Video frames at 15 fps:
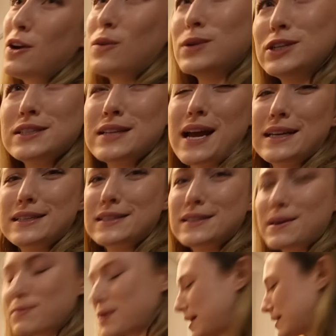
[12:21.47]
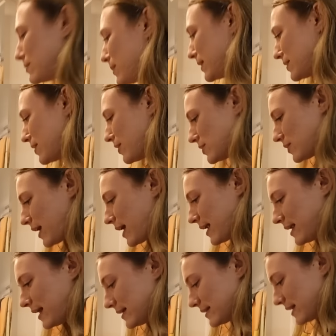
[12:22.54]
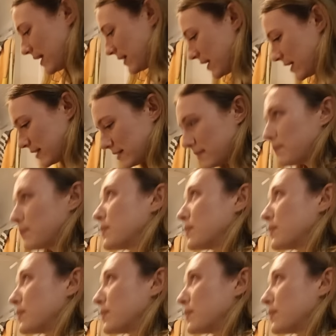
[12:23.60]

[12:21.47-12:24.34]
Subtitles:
which is nice in some ways, but it's also kind of nice like this.